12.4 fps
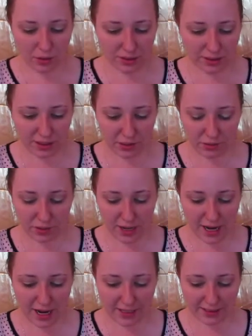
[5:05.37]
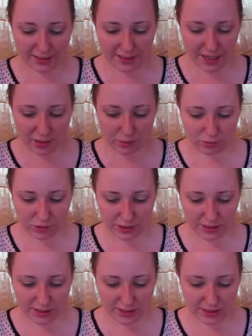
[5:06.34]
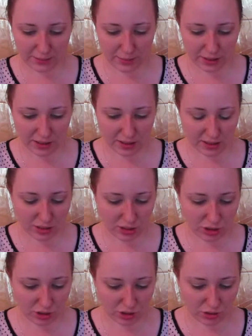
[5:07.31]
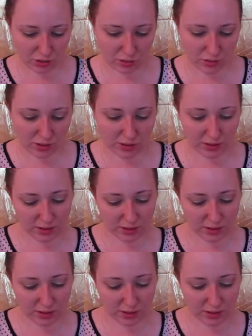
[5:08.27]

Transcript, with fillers: so next I want to dip into,